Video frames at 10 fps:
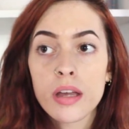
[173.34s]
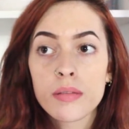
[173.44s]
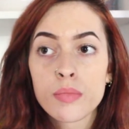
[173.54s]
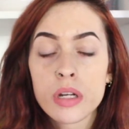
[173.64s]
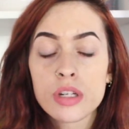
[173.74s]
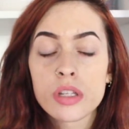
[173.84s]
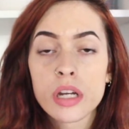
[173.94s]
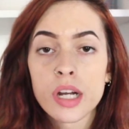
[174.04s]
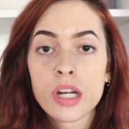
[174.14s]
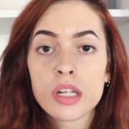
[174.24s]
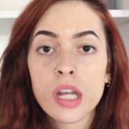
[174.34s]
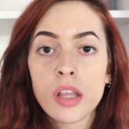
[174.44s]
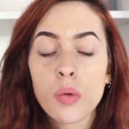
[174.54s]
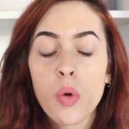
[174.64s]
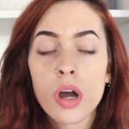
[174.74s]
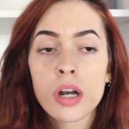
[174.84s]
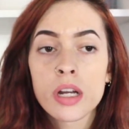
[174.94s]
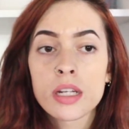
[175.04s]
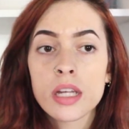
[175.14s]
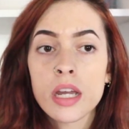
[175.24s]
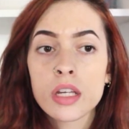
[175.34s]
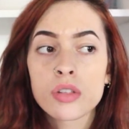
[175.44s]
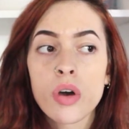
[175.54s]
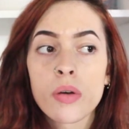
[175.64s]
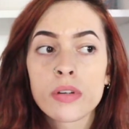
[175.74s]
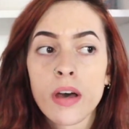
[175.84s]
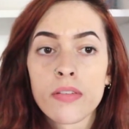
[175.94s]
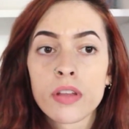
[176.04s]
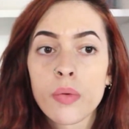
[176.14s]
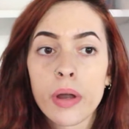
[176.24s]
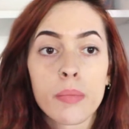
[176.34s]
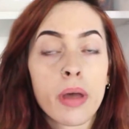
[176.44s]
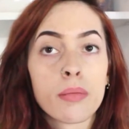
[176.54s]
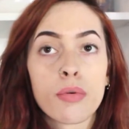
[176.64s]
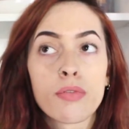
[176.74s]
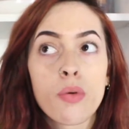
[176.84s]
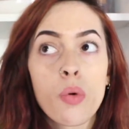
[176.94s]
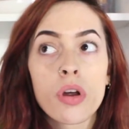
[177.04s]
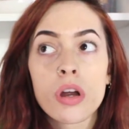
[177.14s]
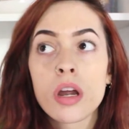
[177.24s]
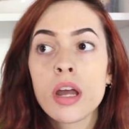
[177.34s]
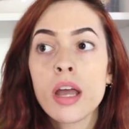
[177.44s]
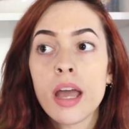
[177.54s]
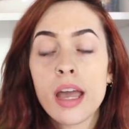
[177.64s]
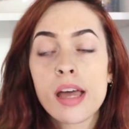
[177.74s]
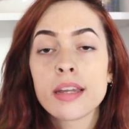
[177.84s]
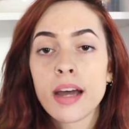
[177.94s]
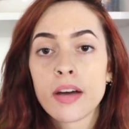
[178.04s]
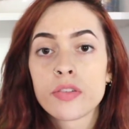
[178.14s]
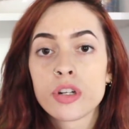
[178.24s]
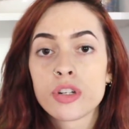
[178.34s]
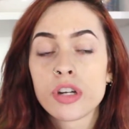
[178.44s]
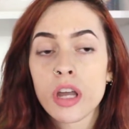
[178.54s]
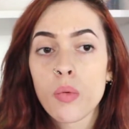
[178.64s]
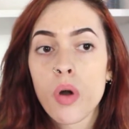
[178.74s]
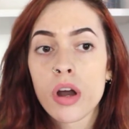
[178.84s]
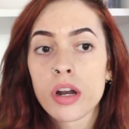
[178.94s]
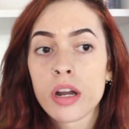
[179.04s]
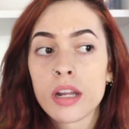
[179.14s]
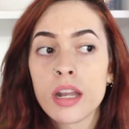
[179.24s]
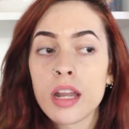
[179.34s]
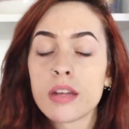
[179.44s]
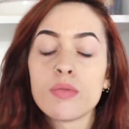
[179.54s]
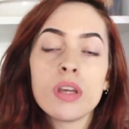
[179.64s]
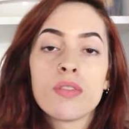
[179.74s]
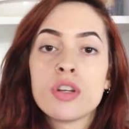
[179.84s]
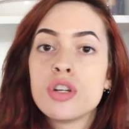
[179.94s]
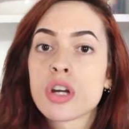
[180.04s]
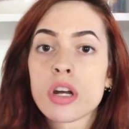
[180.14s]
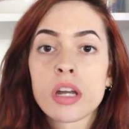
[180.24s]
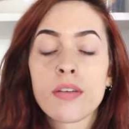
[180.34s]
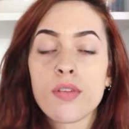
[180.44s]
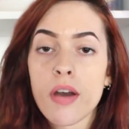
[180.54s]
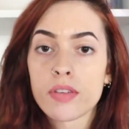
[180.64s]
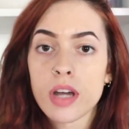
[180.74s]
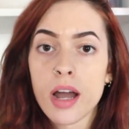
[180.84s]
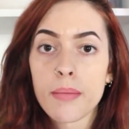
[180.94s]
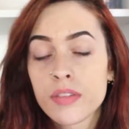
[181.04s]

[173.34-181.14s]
reach their daily water intake, so I would definitely recommend before and after drinking water, and then even during if you have time. The